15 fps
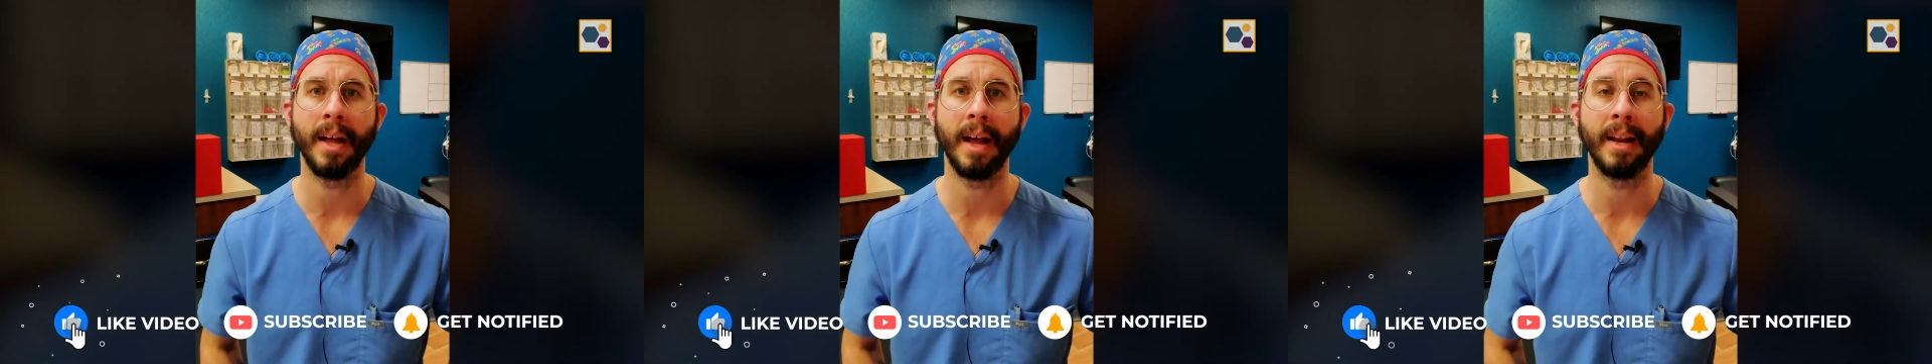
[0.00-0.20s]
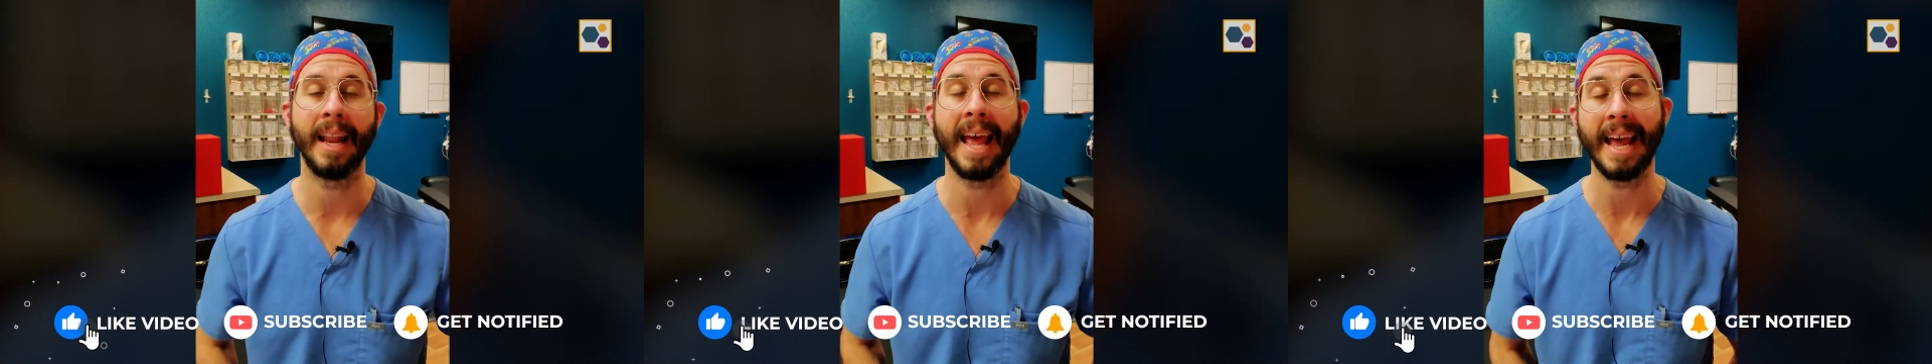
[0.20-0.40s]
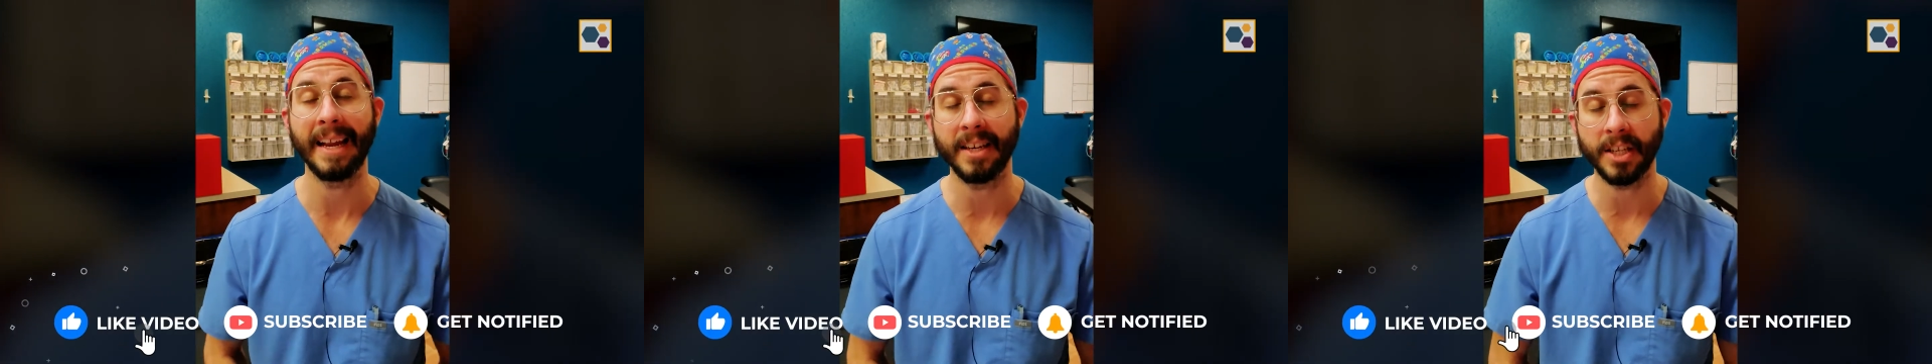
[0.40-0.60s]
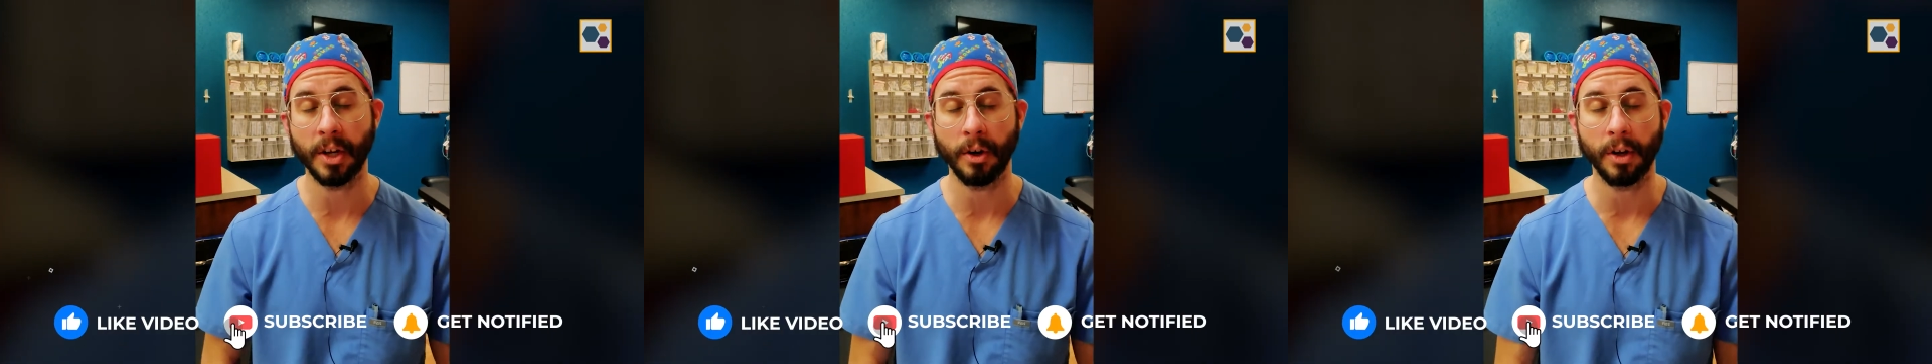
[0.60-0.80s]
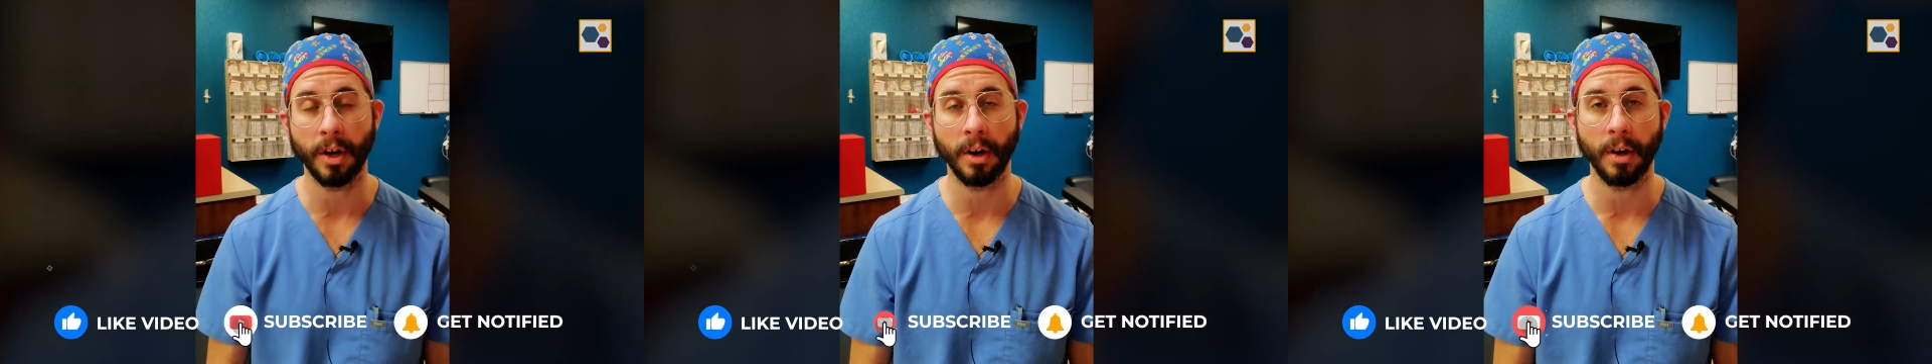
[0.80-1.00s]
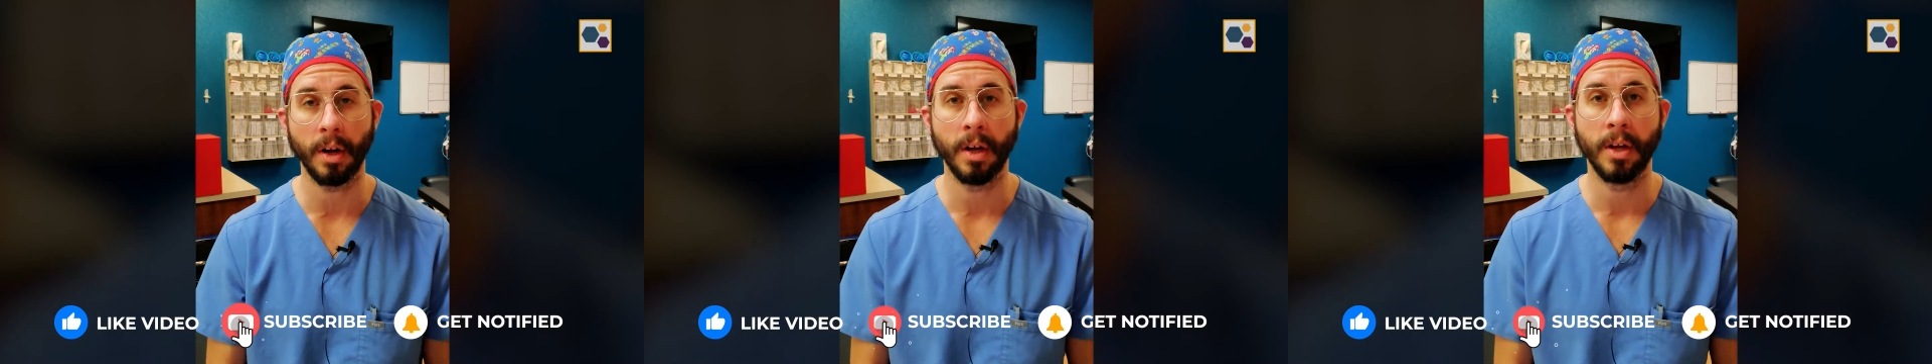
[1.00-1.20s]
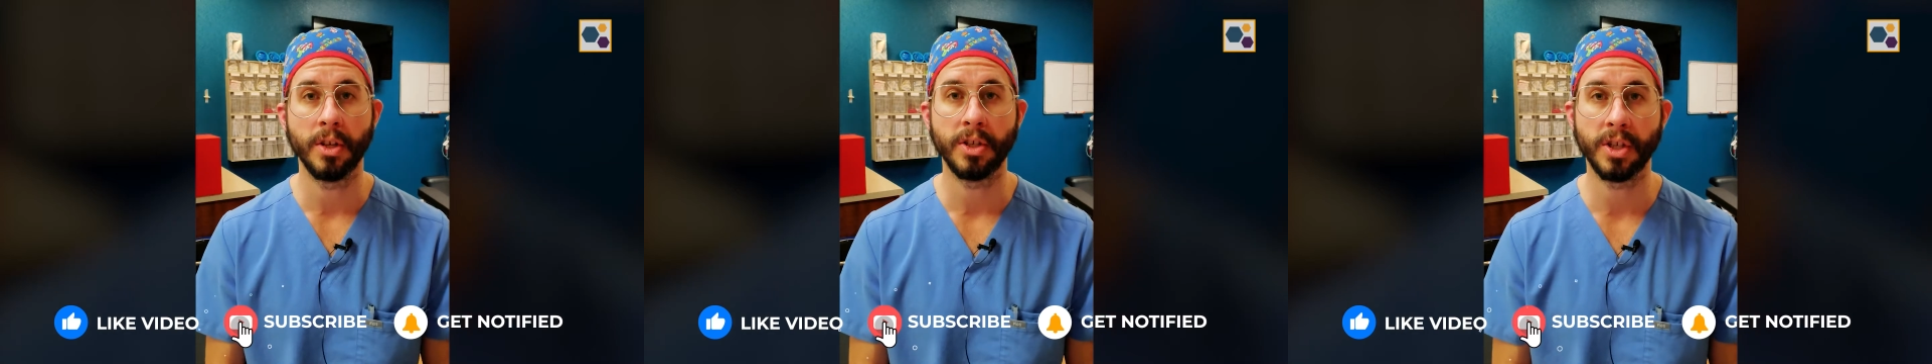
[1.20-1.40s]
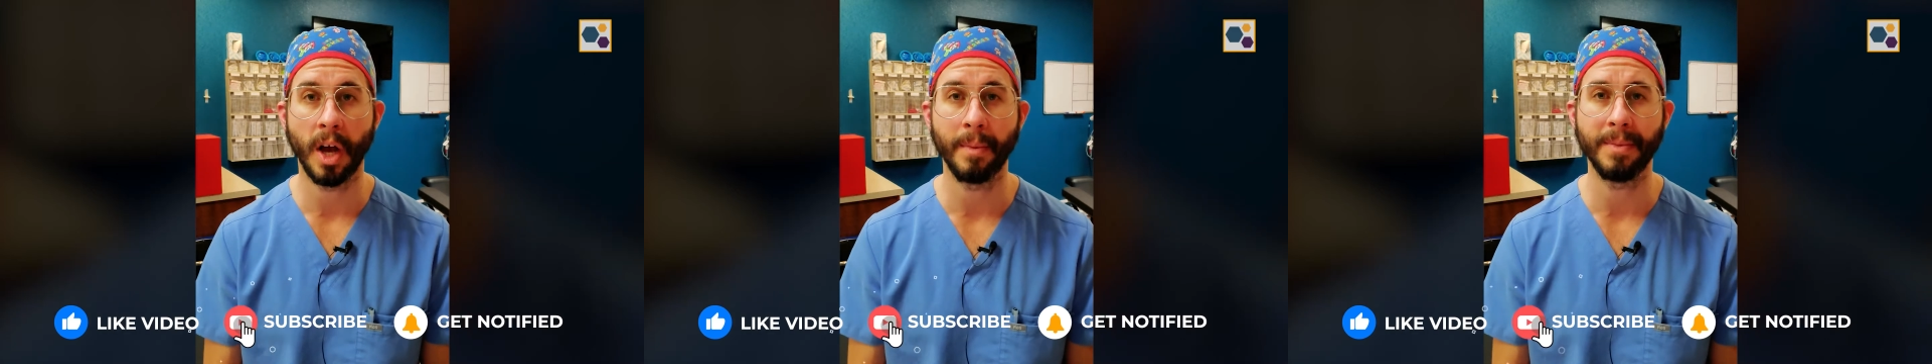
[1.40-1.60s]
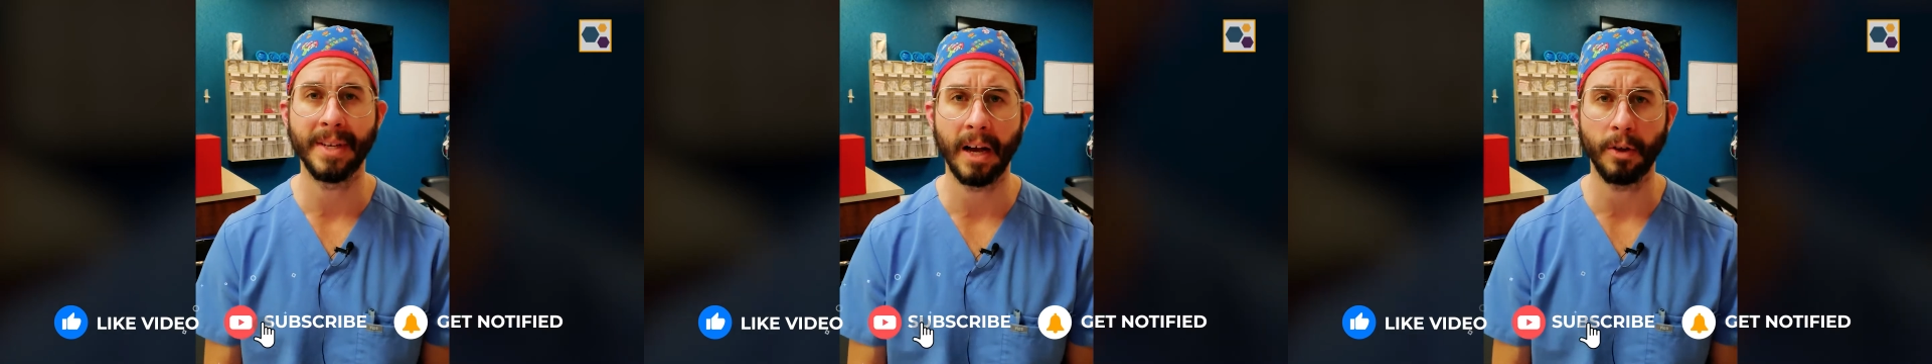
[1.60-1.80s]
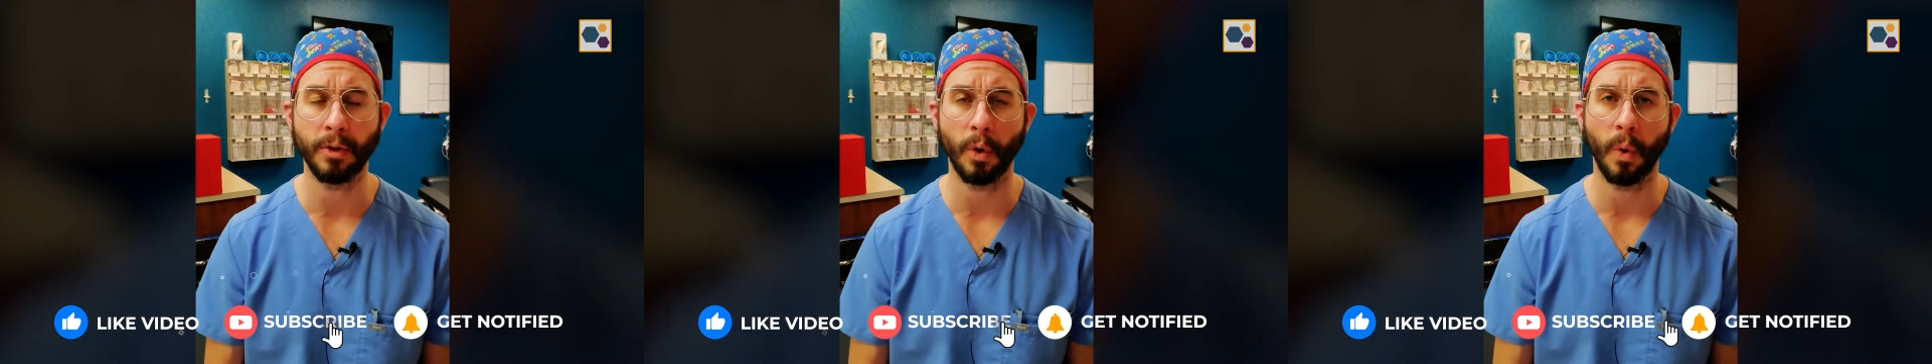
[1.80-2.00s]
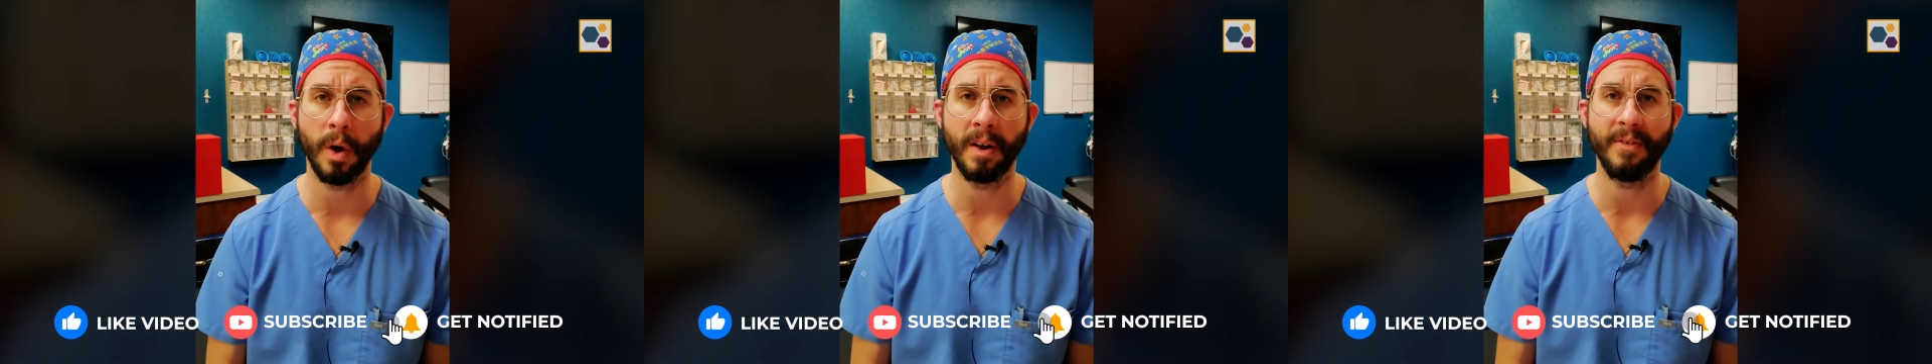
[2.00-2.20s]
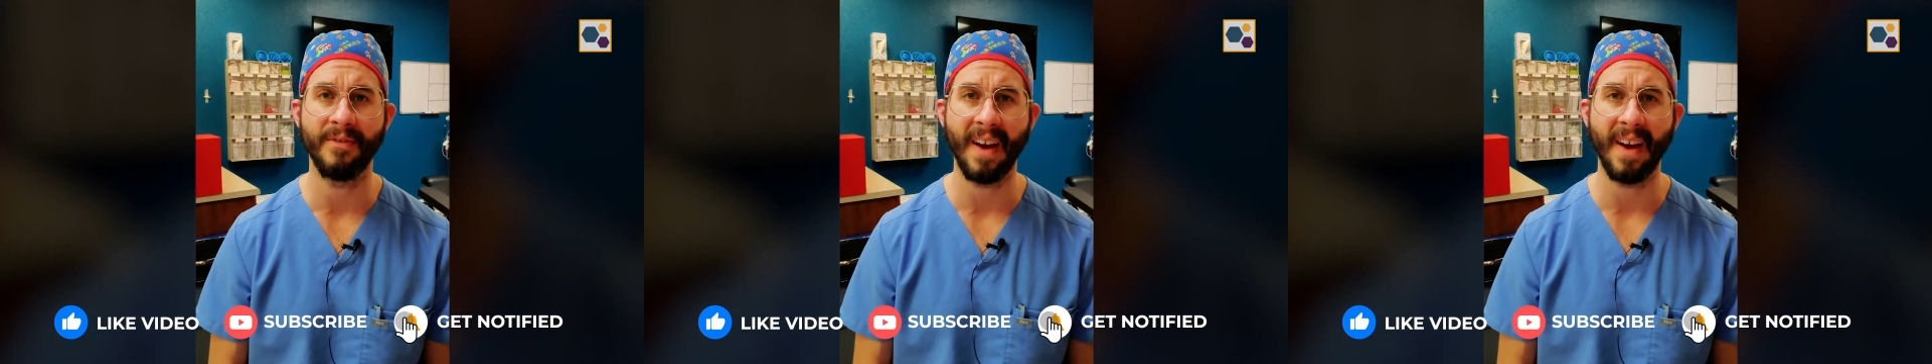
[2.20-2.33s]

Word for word: an anterior subdeltoid